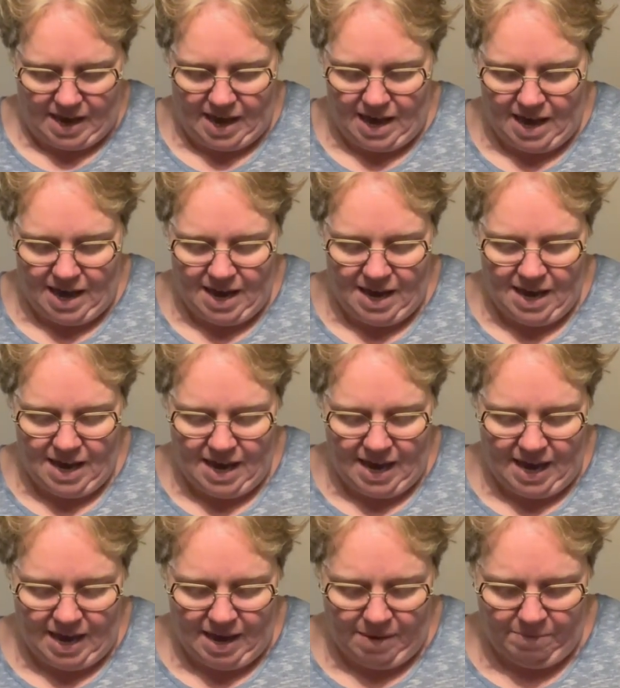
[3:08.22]
I
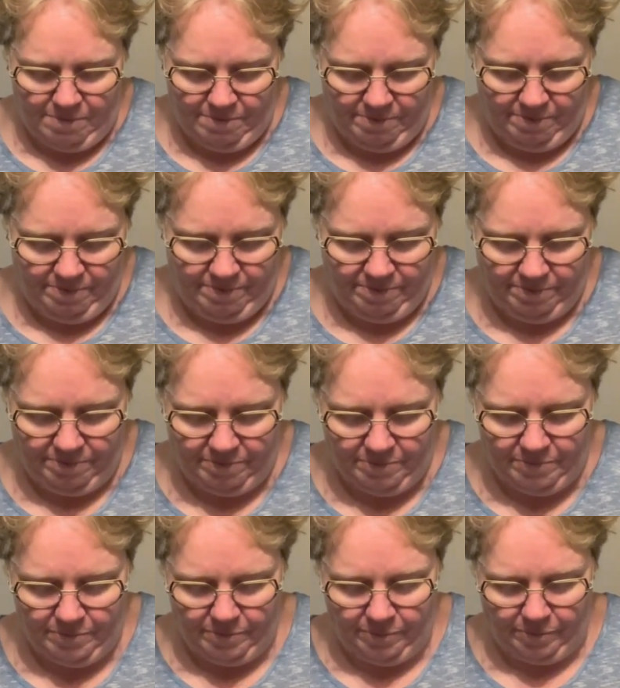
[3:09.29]
am,
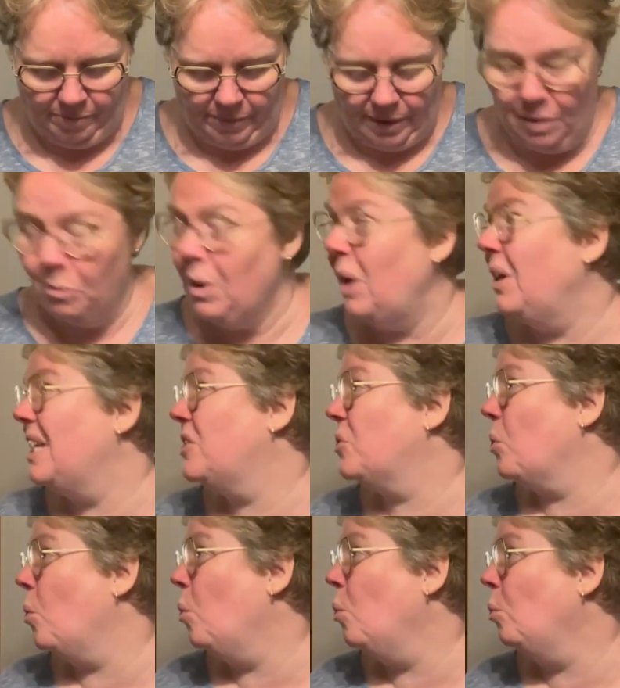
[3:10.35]
well, it's
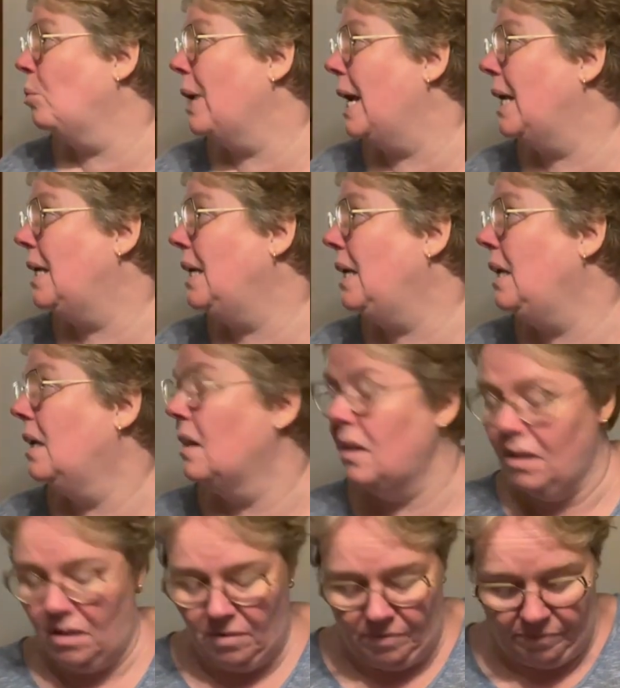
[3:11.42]
already
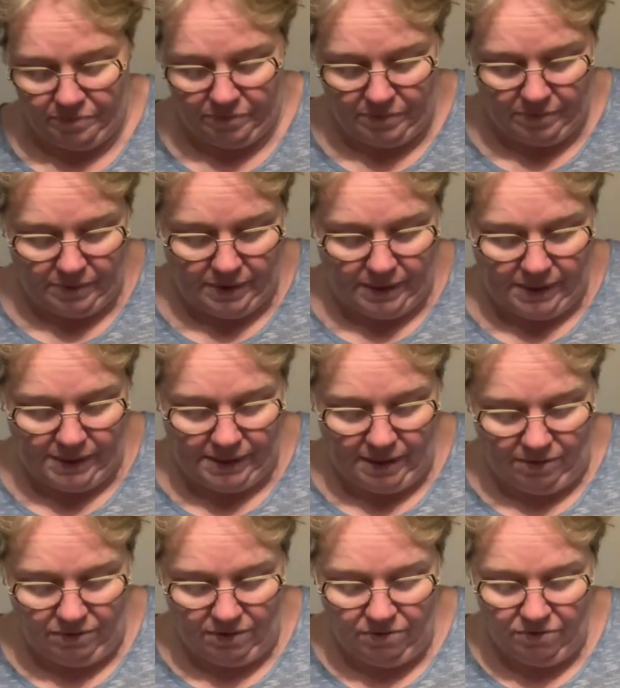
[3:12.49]

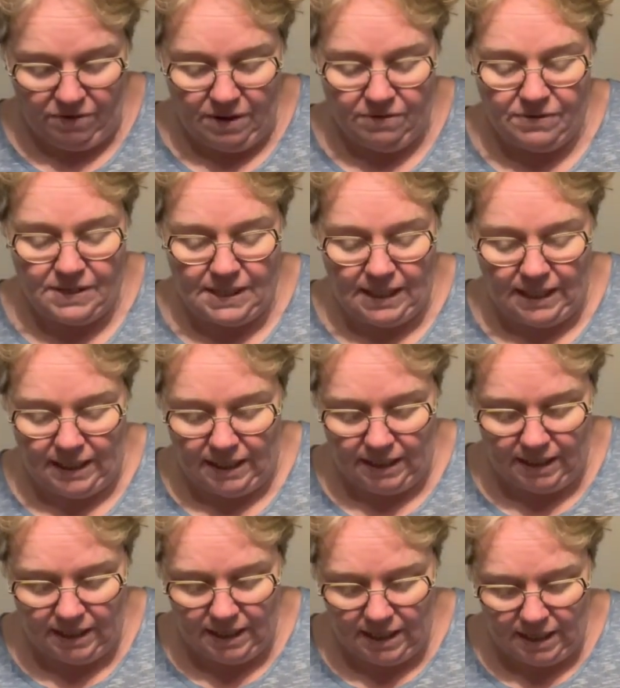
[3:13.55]
7:15
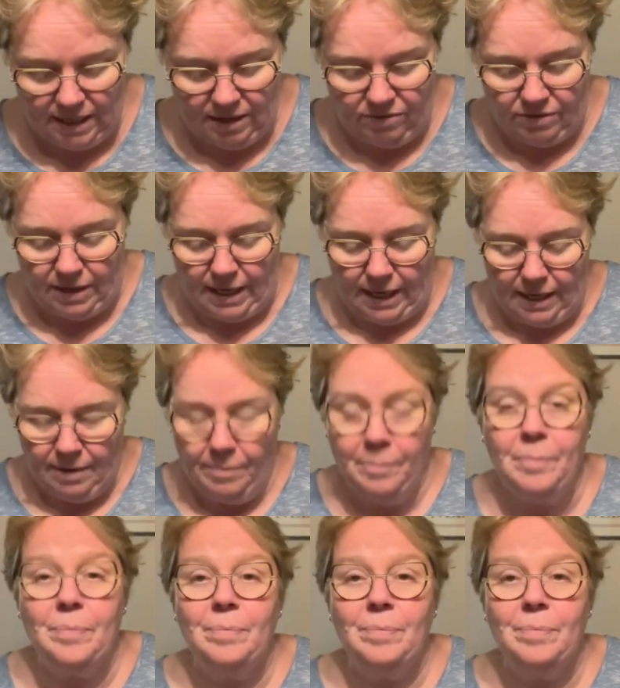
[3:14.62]
in the evening.